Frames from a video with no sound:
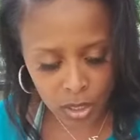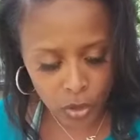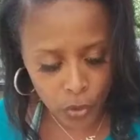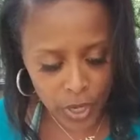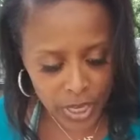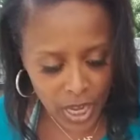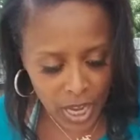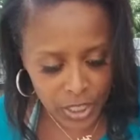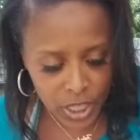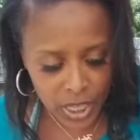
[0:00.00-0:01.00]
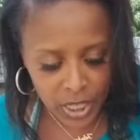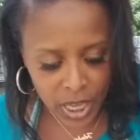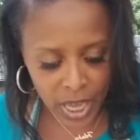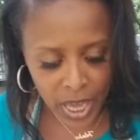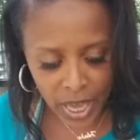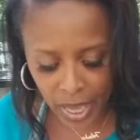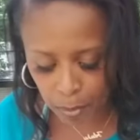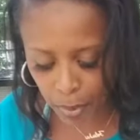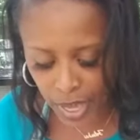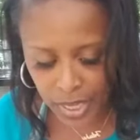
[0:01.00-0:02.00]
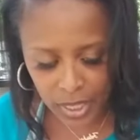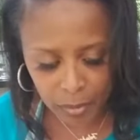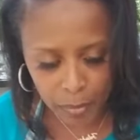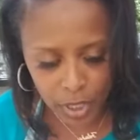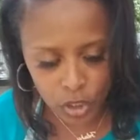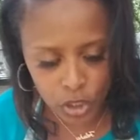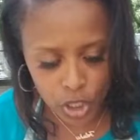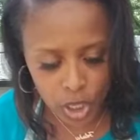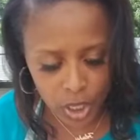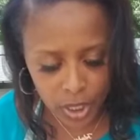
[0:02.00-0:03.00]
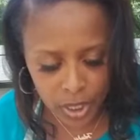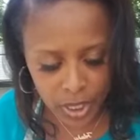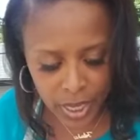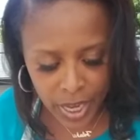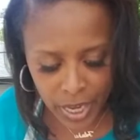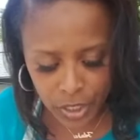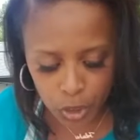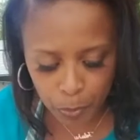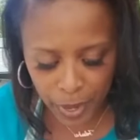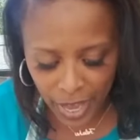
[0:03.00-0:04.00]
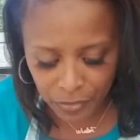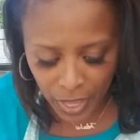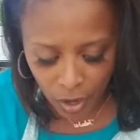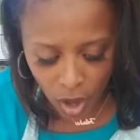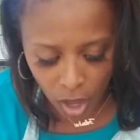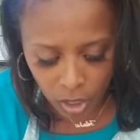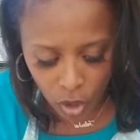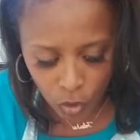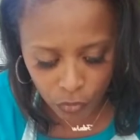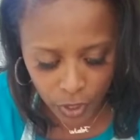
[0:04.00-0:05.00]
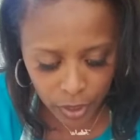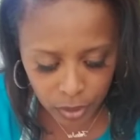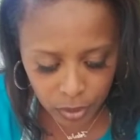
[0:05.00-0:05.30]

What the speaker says: green onion and bacon mixture and just pat that all over.